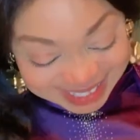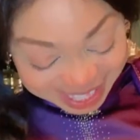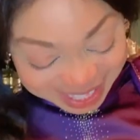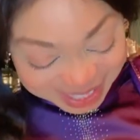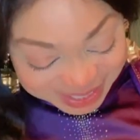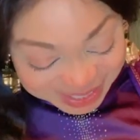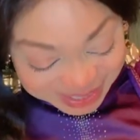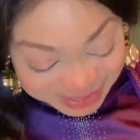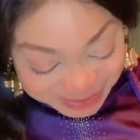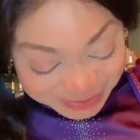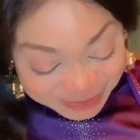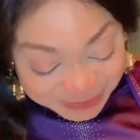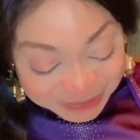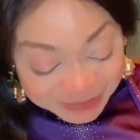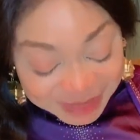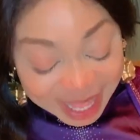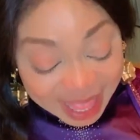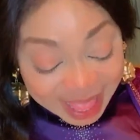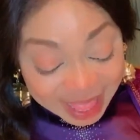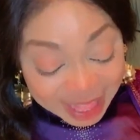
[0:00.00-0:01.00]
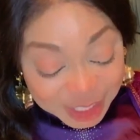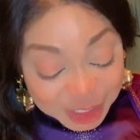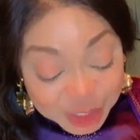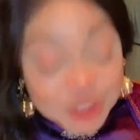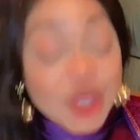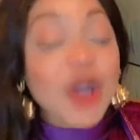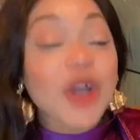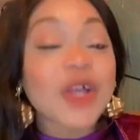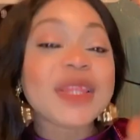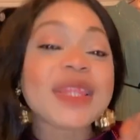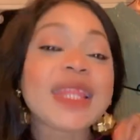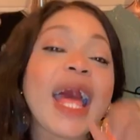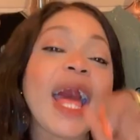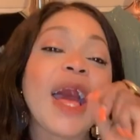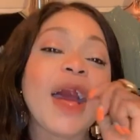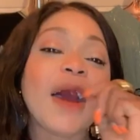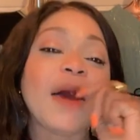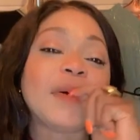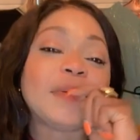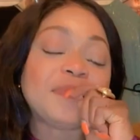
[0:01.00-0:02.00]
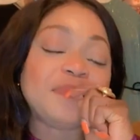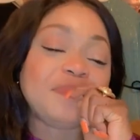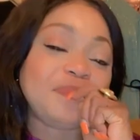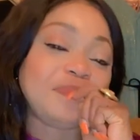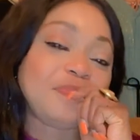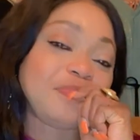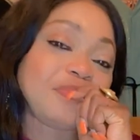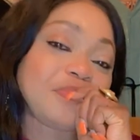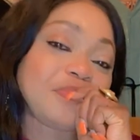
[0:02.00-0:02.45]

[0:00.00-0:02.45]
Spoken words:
Thank you. So now,